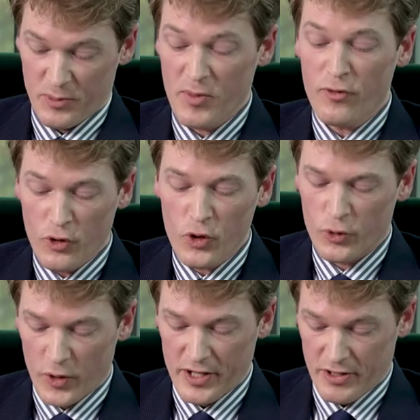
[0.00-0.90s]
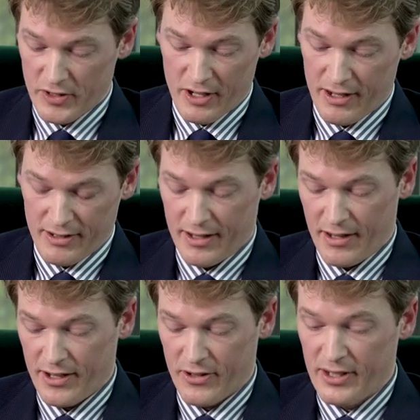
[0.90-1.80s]
a lot of people for good reasons, yeah. and I, I,
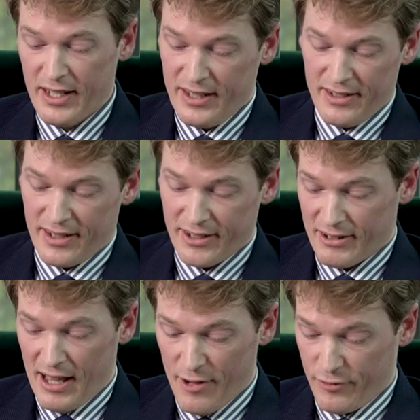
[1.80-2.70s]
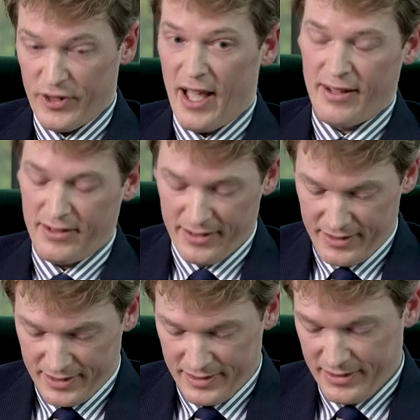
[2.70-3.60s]
yeah. I, don't I don't laugh for that.
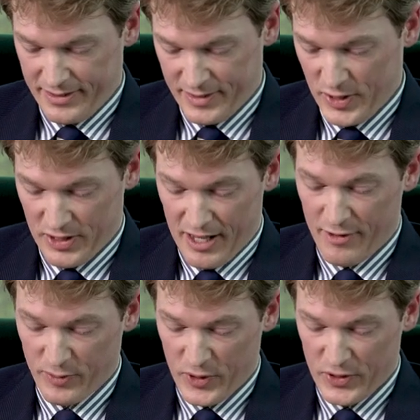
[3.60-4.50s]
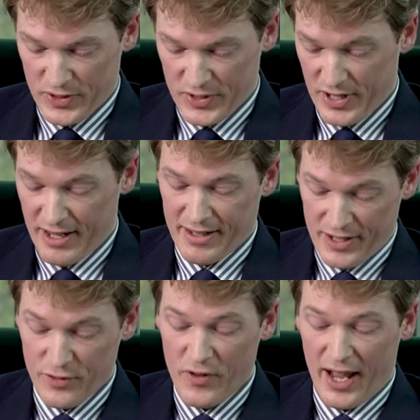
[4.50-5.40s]
Uh, yeah. I just laugh because it's uh,
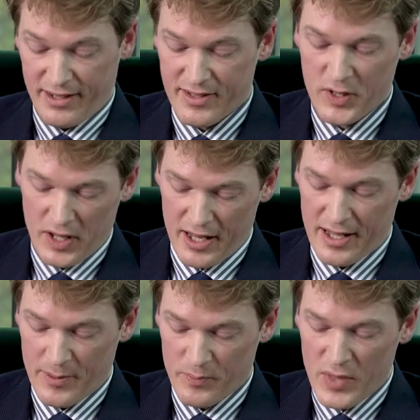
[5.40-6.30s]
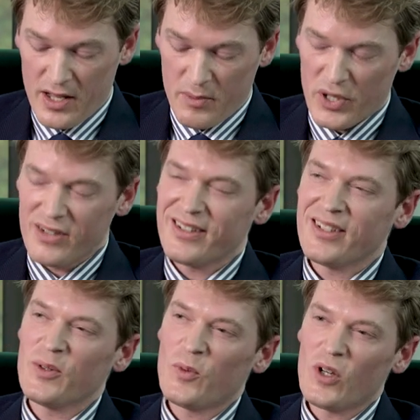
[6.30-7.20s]
it's vexed. Um, but
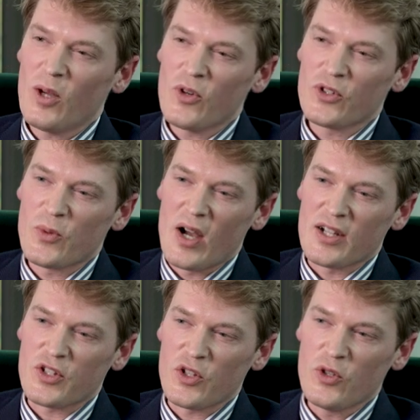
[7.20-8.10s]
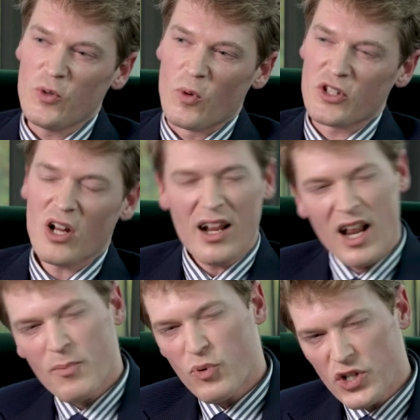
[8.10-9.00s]
uh, what I wanted to ask you was, and
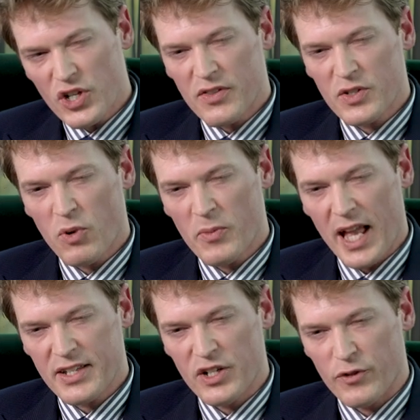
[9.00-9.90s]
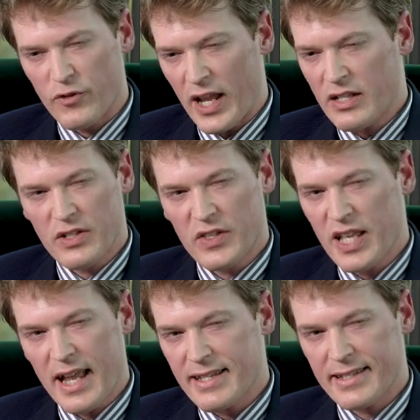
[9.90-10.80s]
I, appreciate this probably hasn't affected
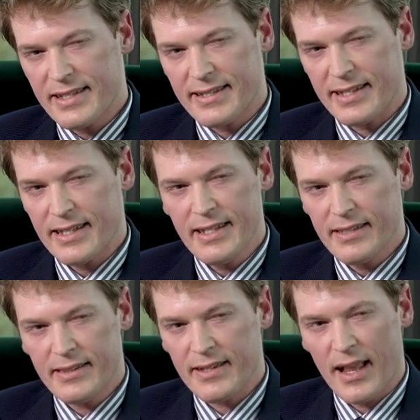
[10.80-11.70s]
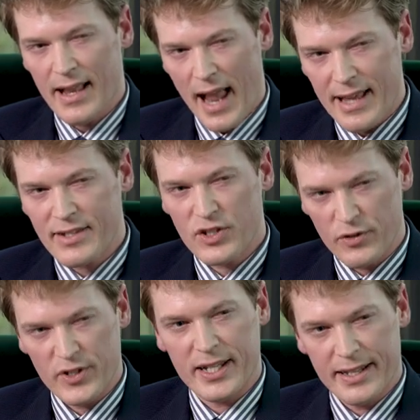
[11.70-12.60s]
the ACT the, as
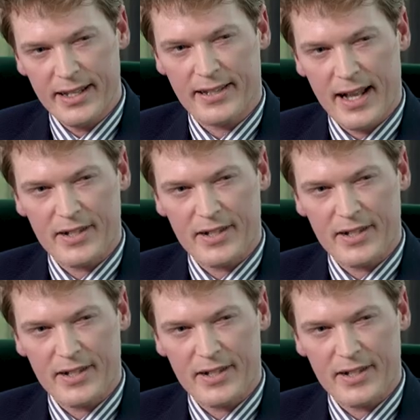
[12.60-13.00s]
severely as